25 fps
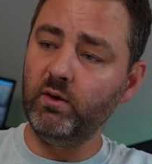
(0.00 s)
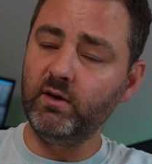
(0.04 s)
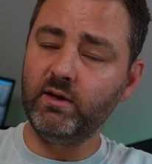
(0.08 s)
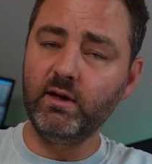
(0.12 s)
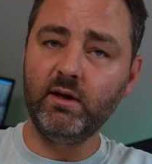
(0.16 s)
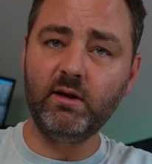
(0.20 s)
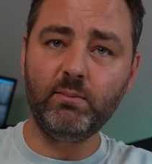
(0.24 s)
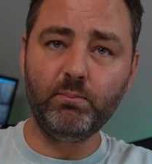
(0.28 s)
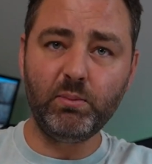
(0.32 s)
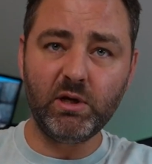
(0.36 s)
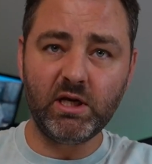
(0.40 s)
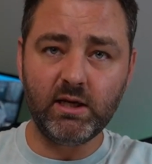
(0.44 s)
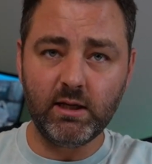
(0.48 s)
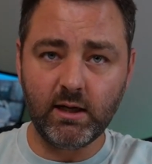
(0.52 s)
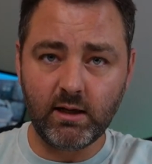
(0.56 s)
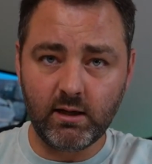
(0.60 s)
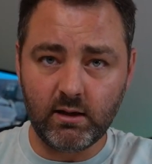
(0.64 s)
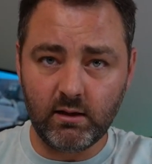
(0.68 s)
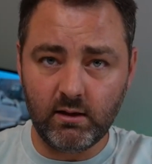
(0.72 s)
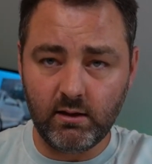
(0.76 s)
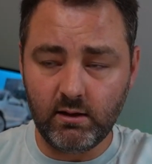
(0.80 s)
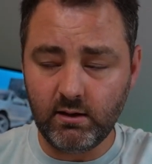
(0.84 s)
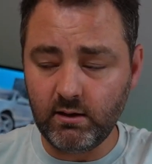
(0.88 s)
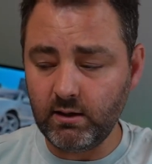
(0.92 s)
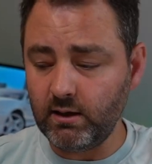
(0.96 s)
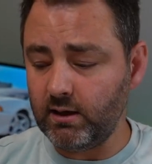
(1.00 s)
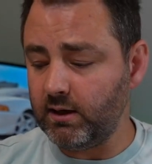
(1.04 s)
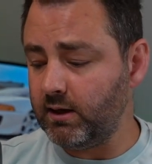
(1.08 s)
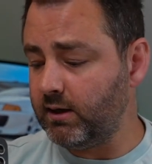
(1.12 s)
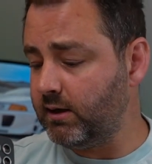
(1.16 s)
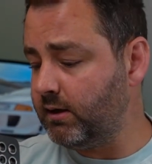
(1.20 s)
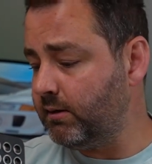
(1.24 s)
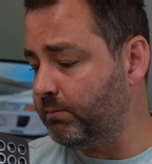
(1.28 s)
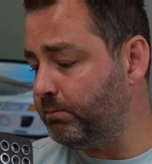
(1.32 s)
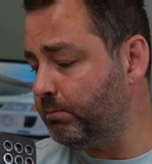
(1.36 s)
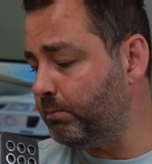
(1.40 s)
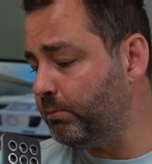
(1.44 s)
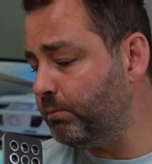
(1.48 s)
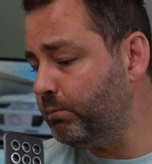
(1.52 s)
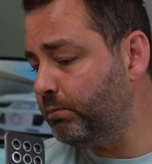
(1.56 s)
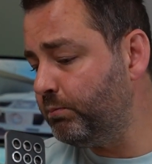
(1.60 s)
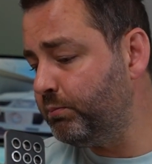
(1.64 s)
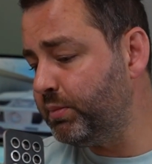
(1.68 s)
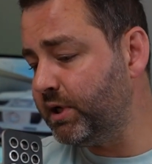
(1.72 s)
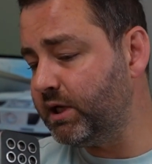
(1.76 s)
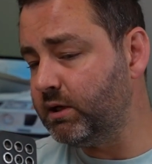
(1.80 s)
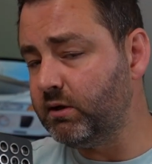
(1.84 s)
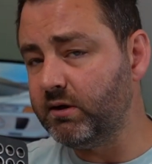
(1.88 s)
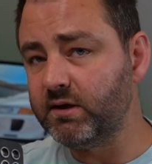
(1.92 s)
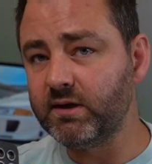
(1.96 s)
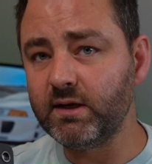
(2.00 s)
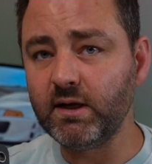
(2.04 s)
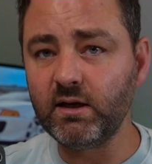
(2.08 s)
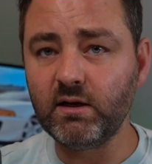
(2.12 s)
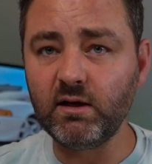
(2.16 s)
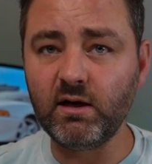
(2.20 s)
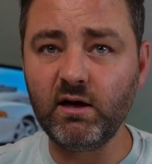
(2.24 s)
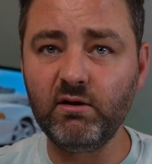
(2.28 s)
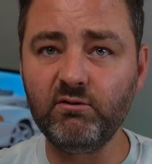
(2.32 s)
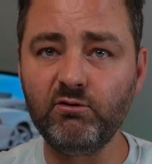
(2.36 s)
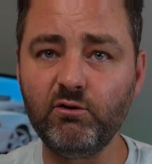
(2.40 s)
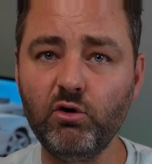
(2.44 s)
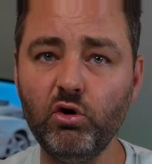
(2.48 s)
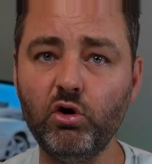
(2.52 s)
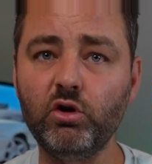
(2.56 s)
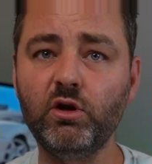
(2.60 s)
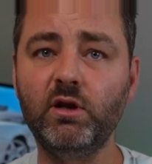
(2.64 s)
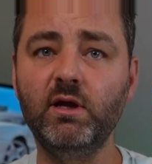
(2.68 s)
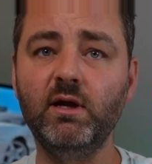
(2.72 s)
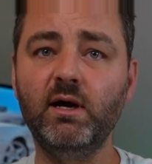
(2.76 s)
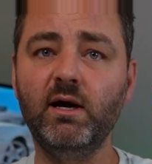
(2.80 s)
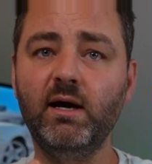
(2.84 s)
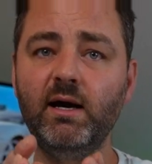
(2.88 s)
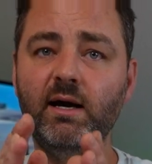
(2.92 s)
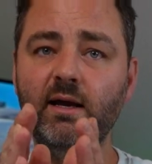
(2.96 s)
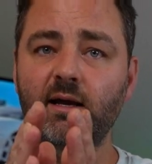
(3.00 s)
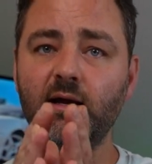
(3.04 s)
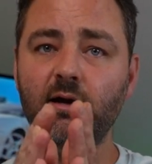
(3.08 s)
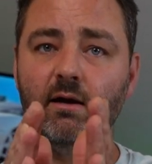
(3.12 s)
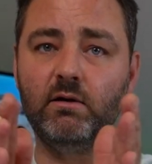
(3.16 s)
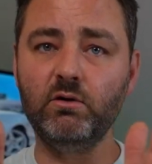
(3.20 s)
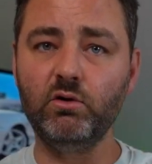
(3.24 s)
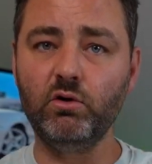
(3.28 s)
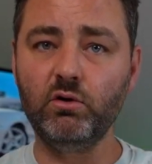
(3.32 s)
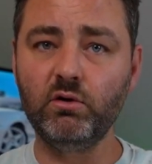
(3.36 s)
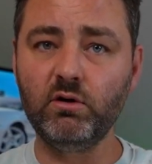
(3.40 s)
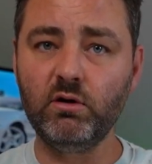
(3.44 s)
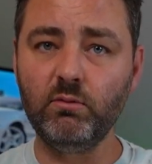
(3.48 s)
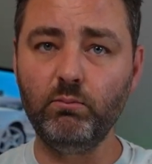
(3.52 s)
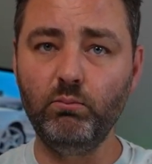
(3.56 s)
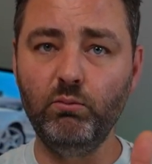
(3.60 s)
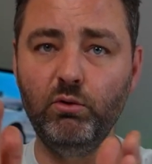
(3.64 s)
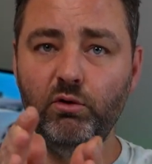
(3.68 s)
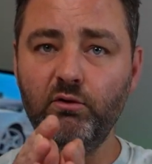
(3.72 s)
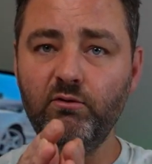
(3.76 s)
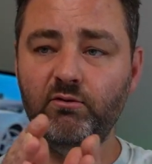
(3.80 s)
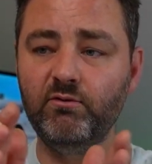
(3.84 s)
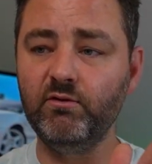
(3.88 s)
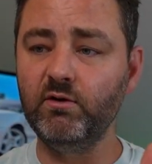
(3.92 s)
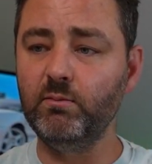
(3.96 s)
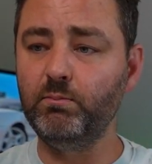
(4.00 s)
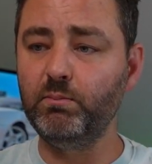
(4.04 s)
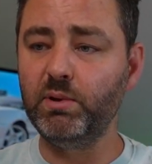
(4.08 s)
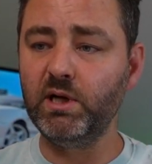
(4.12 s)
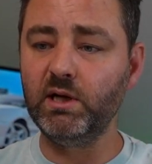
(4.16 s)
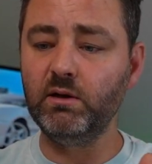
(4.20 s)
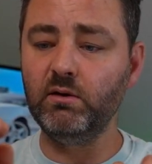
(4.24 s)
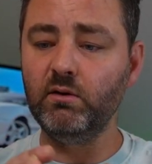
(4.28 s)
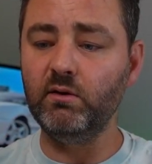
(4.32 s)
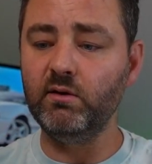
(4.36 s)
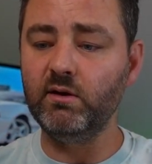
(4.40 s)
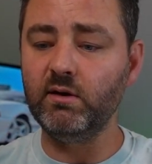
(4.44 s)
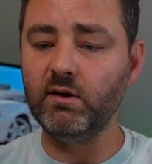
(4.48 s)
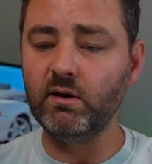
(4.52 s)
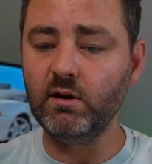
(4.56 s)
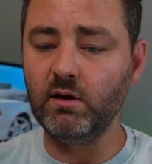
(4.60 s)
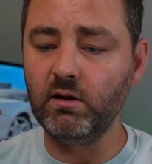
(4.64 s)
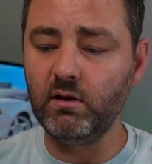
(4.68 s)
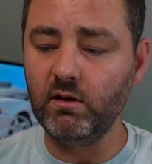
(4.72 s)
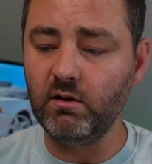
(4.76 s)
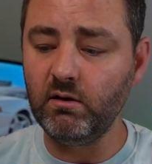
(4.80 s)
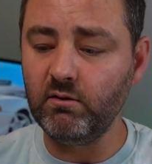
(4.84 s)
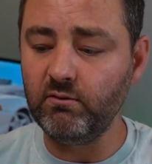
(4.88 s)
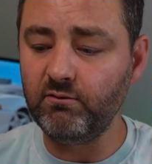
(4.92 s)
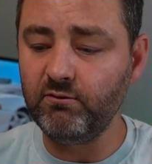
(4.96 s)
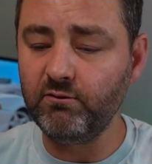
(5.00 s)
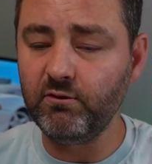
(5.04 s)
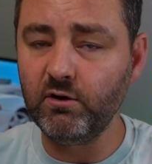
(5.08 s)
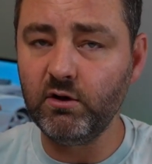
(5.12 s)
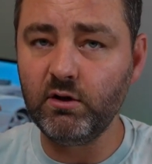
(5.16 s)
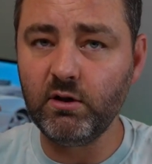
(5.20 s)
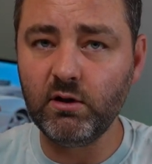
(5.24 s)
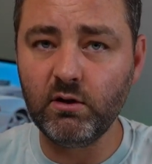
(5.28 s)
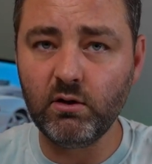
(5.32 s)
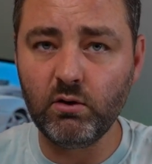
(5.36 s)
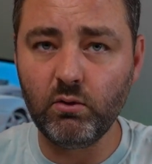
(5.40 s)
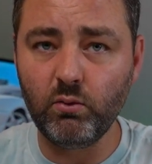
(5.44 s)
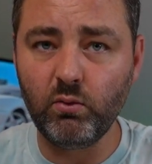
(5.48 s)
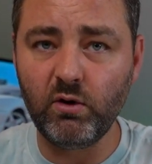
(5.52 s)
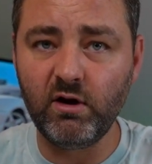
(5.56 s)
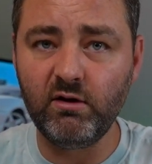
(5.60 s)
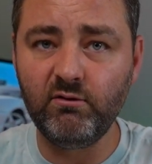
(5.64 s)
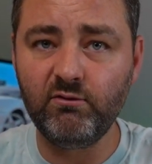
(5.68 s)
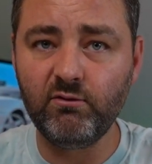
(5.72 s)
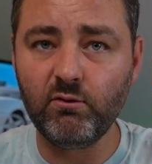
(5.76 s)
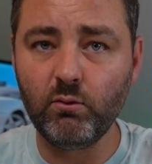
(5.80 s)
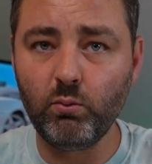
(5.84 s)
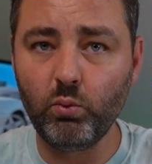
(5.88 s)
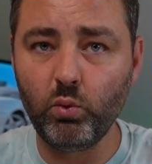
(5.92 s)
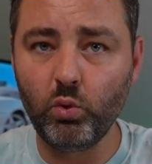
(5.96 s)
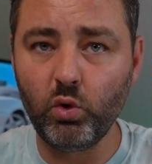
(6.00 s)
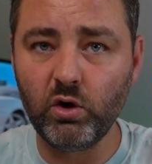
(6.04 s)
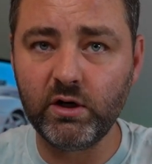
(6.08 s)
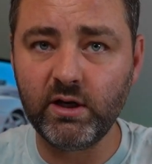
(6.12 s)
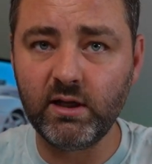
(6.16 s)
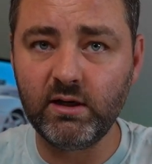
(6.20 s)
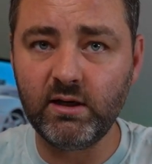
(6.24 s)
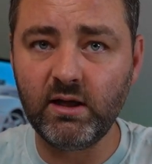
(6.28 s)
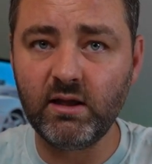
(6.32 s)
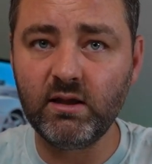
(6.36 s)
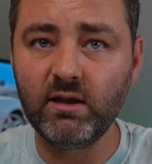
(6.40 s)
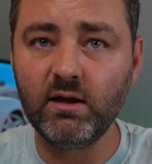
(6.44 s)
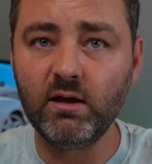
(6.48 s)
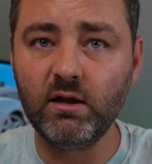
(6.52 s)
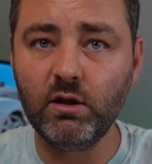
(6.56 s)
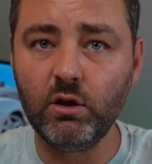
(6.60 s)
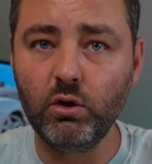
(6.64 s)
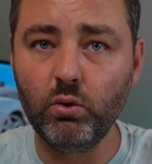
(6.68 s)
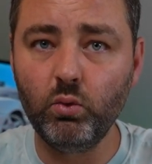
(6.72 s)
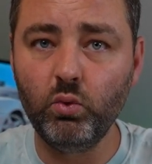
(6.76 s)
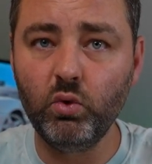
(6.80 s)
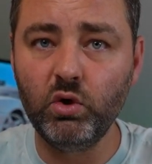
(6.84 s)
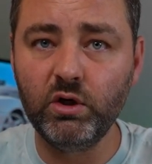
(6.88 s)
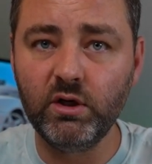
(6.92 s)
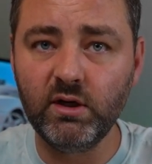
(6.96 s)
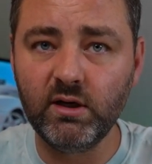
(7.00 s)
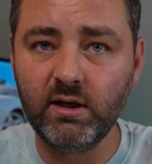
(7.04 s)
This particular pedal set I've got here, I cannot move the pedals further away from one another. You would